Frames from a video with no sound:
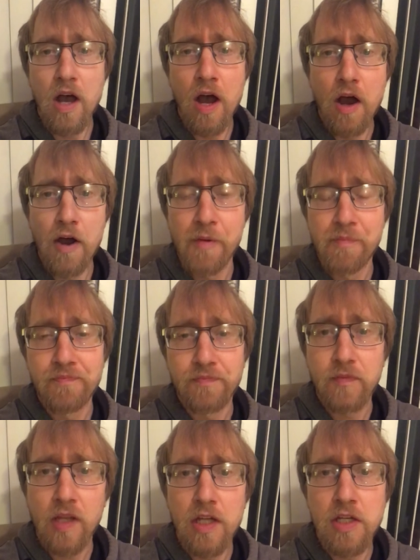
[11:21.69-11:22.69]

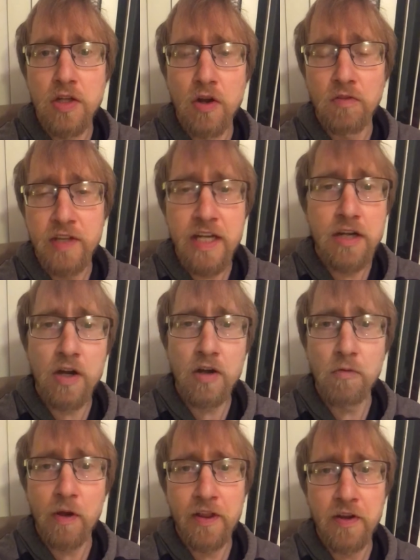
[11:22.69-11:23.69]
you know, leader,
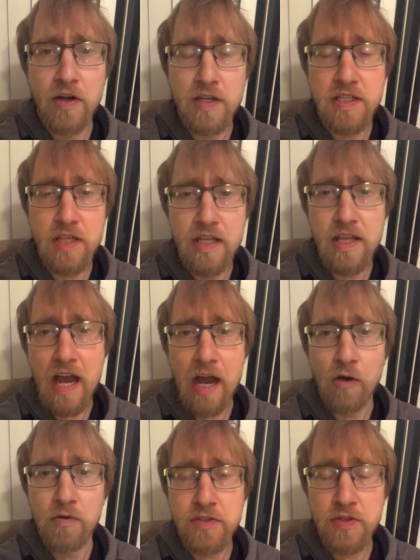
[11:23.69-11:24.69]
whether it's in the
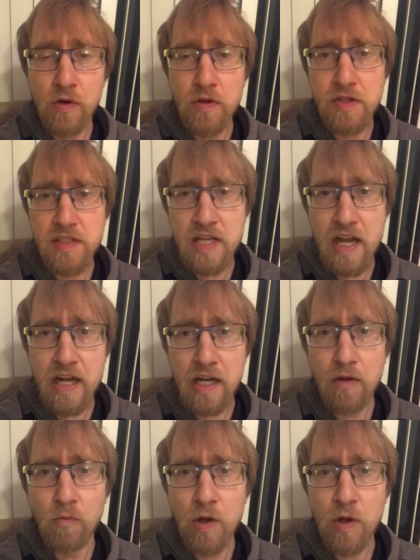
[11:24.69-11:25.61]
House or the Senate,